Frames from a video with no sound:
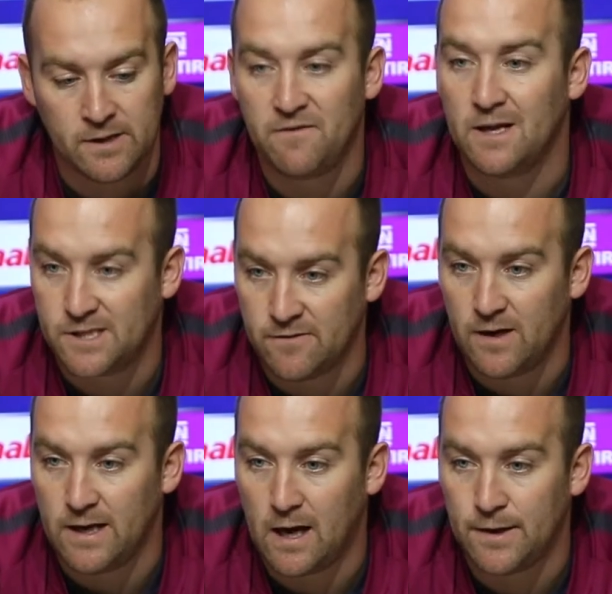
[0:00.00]

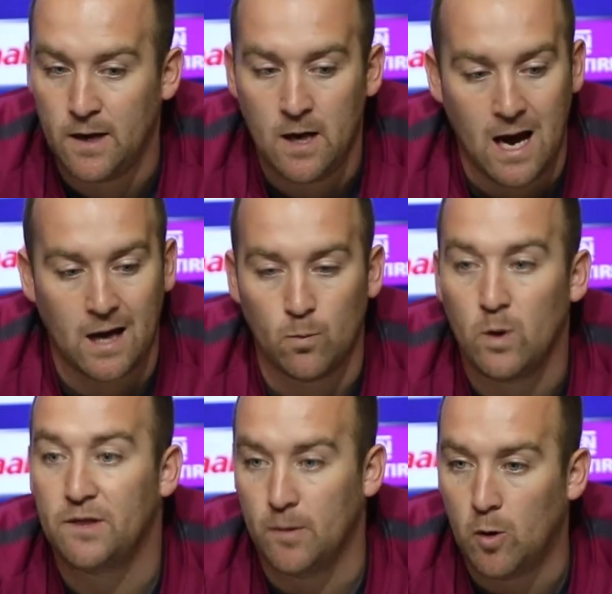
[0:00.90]
defensively and
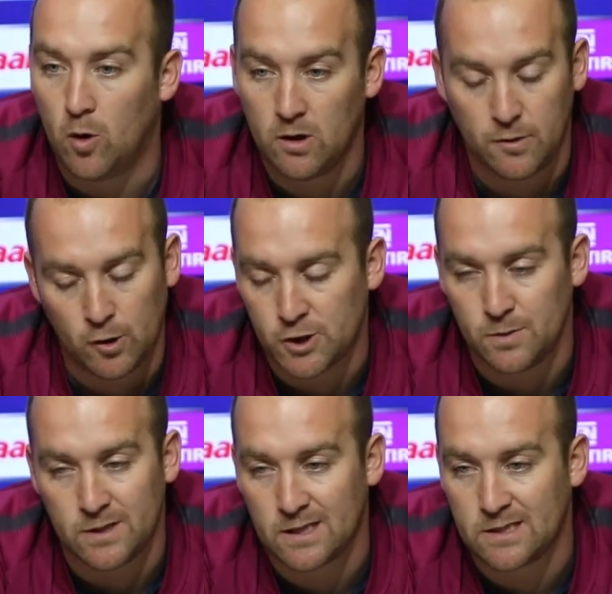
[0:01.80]
with the ball, I thought
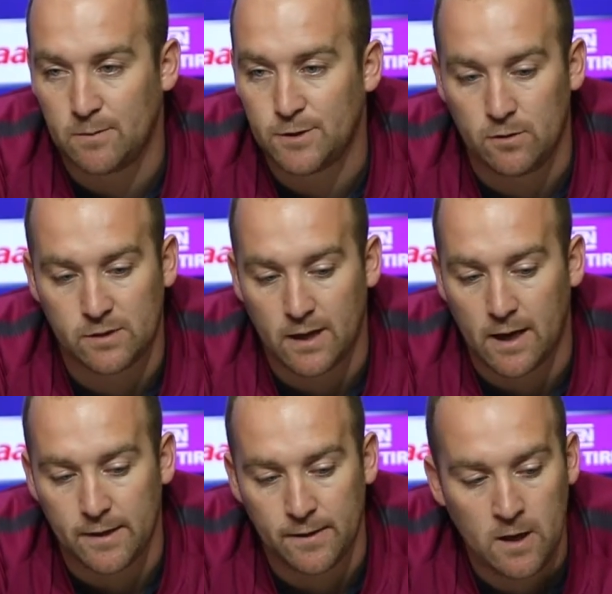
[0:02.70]
she was exceptional
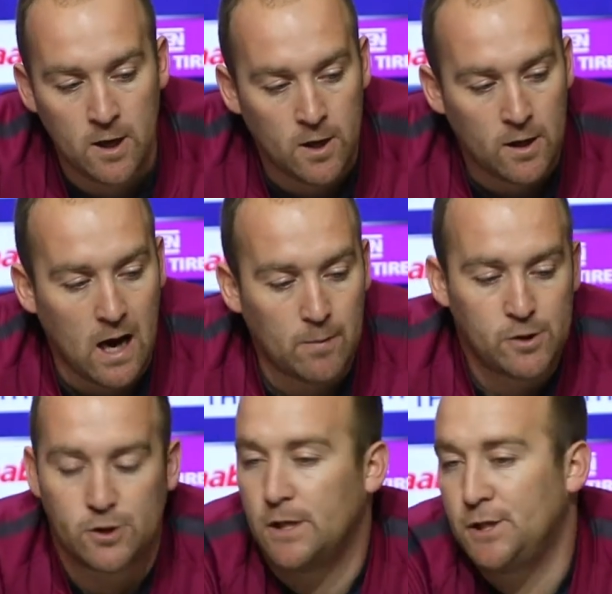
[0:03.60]
tonight. And
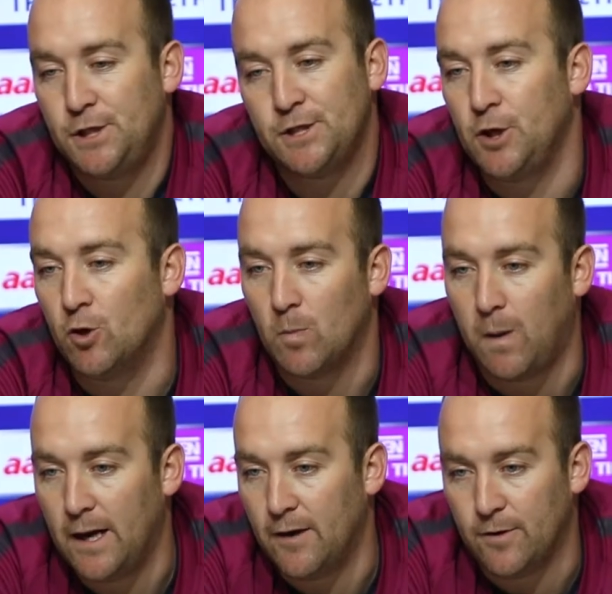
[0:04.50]
Abbie, she's a young
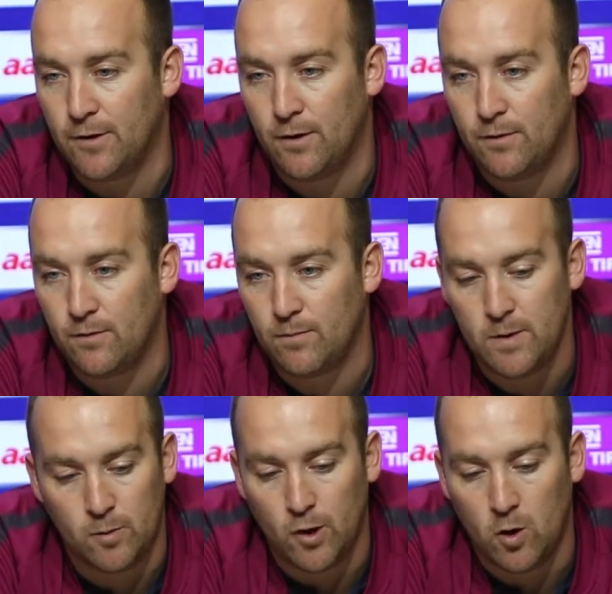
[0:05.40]
player, and
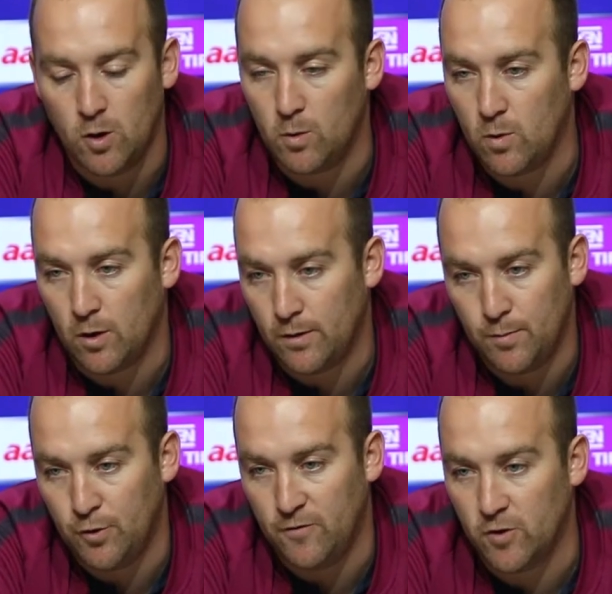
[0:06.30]
people know that we want to
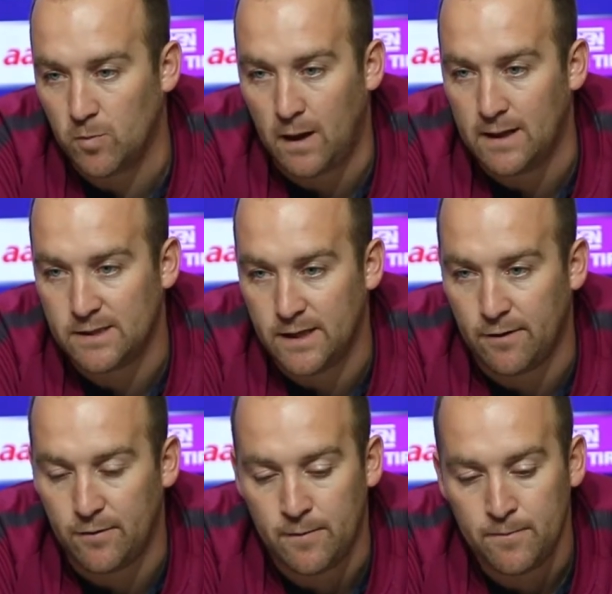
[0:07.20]
improve young players
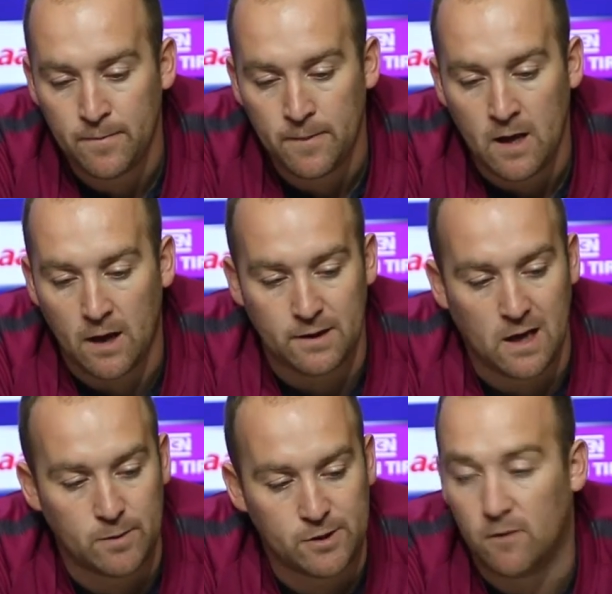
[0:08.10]
here. And I
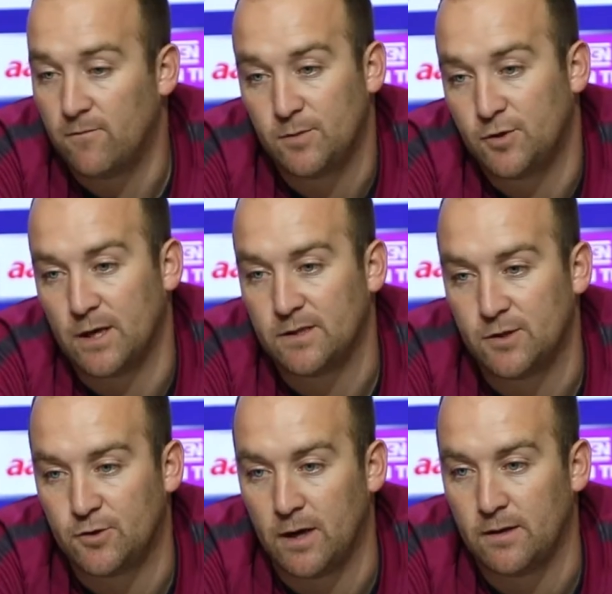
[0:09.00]
think Abbie's gone from strength
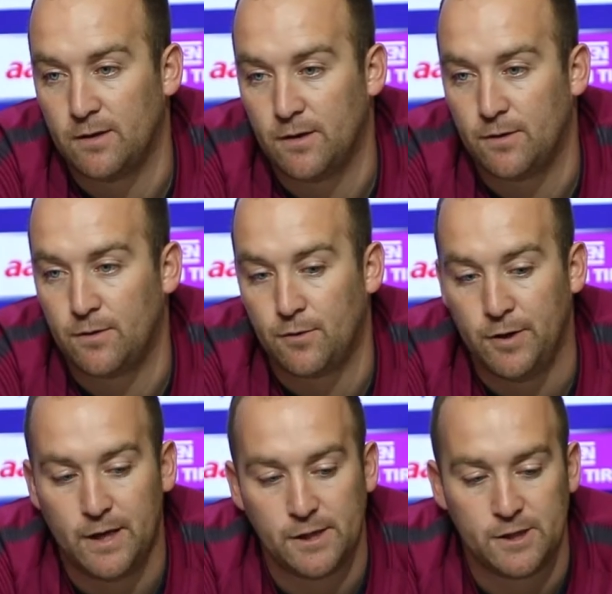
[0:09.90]
to strength in the
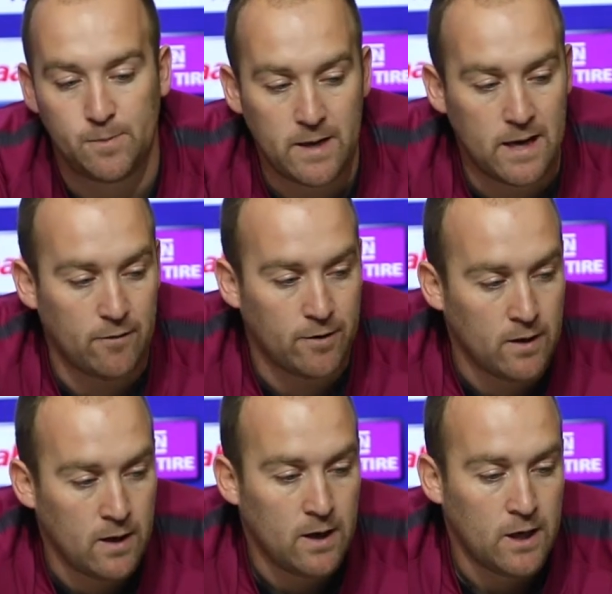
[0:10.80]
3 years she's been here. And
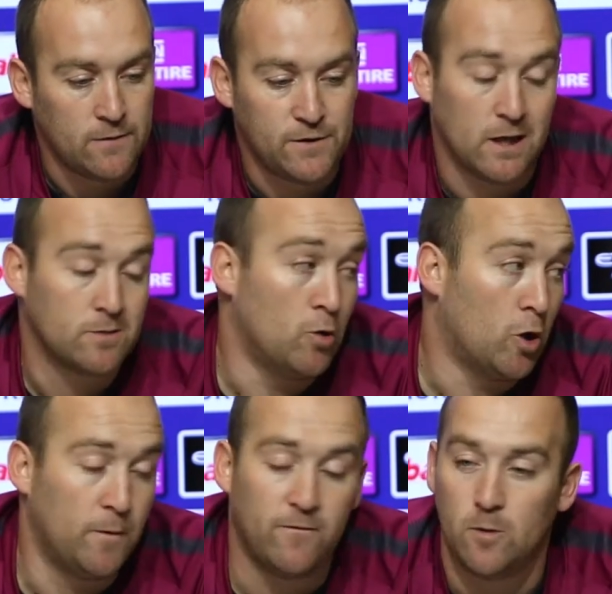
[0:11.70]
if she has
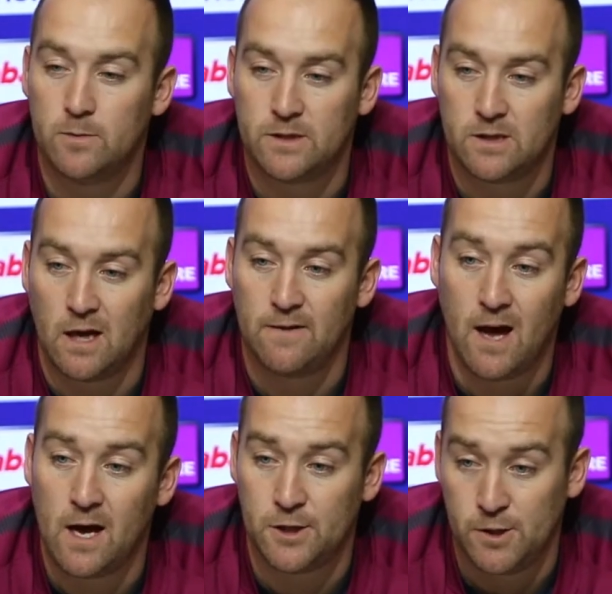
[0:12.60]
more performances like
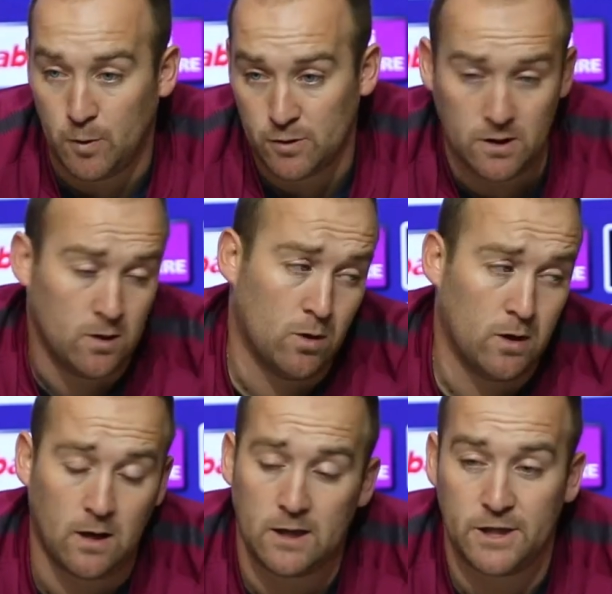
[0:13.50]
that and she puts in the
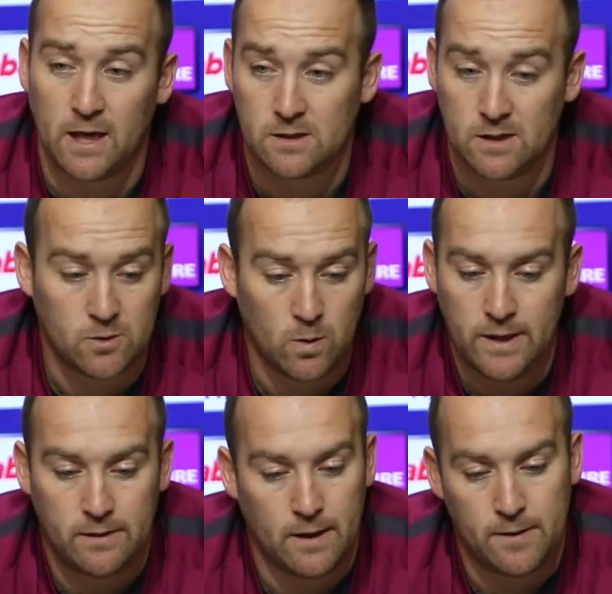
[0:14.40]
work like she has this
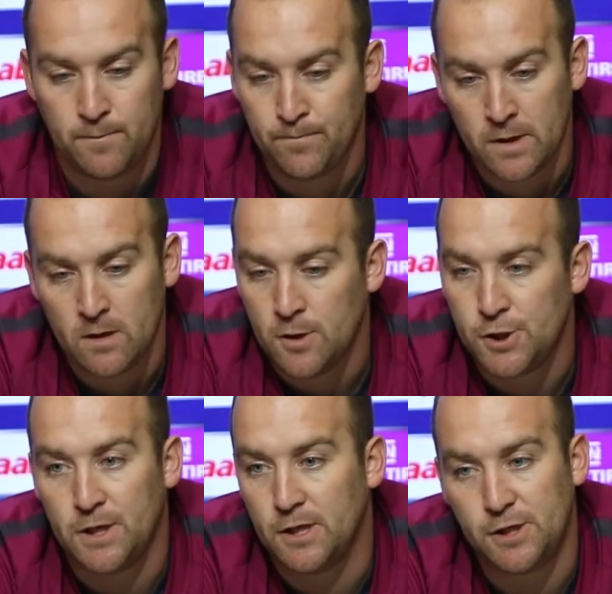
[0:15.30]
week, then
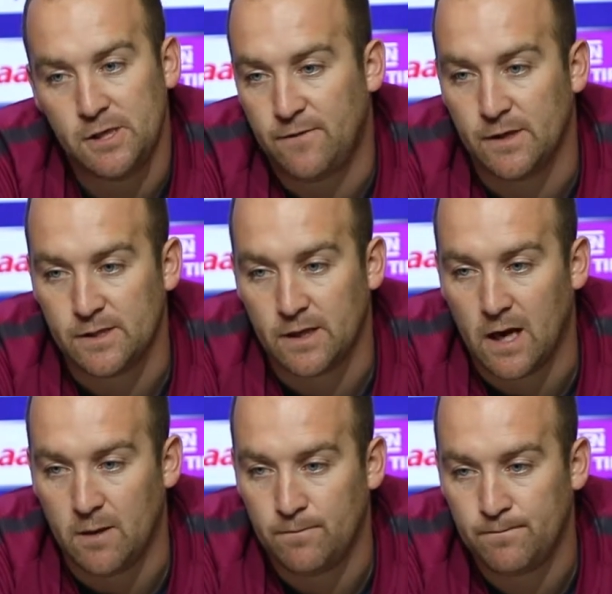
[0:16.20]
she can achieve things in the
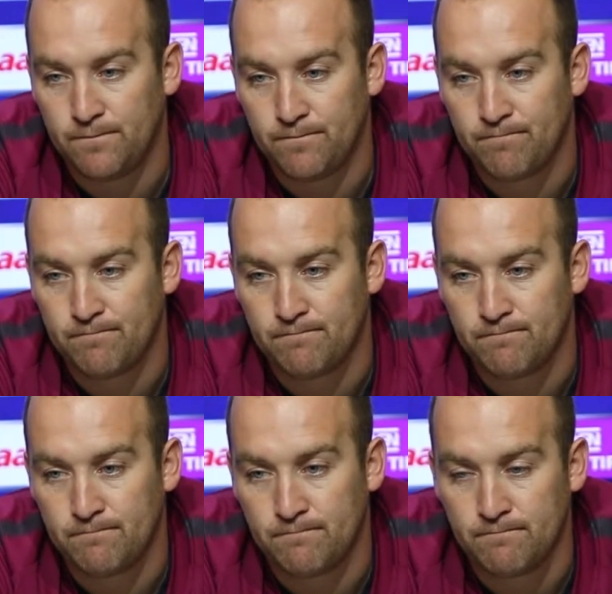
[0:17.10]
game.
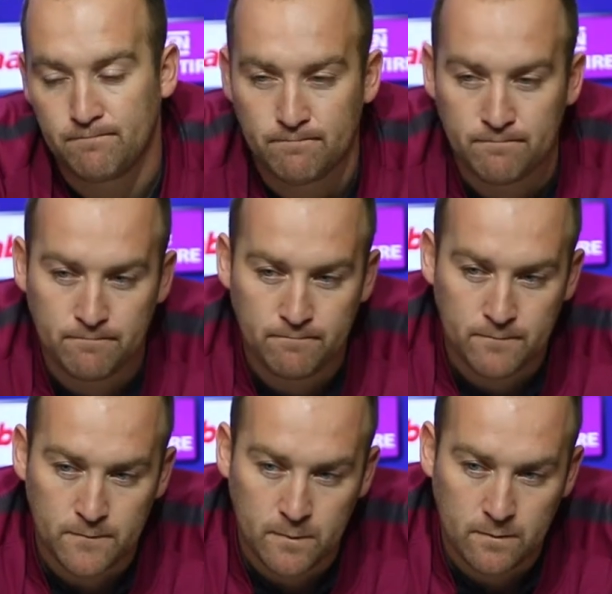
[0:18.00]
It was the week before the Notts
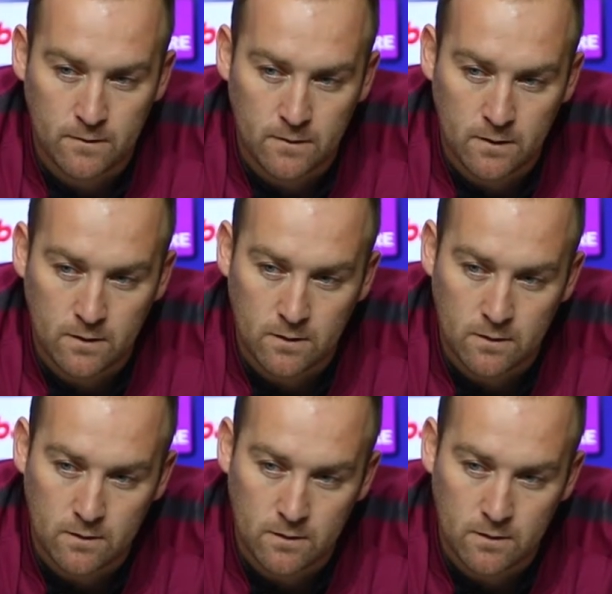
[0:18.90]
County game last